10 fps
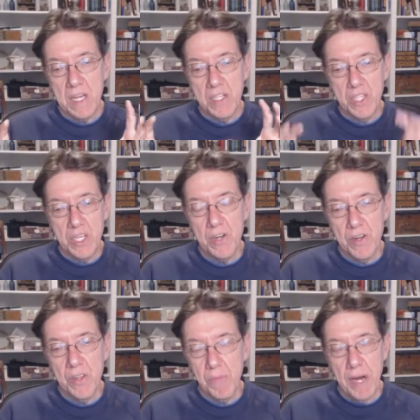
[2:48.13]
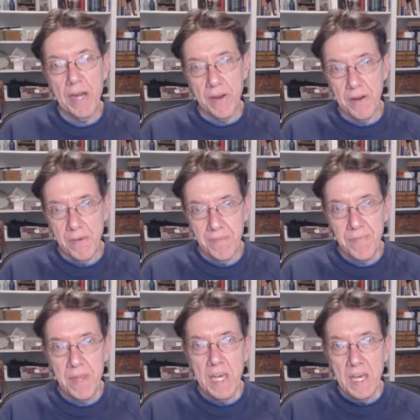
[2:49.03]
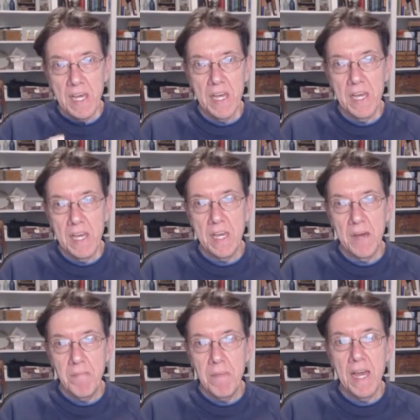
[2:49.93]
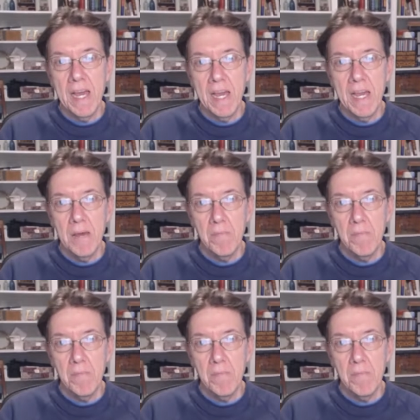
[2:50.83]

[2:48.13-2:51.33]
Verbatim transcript: consider the buyer. He may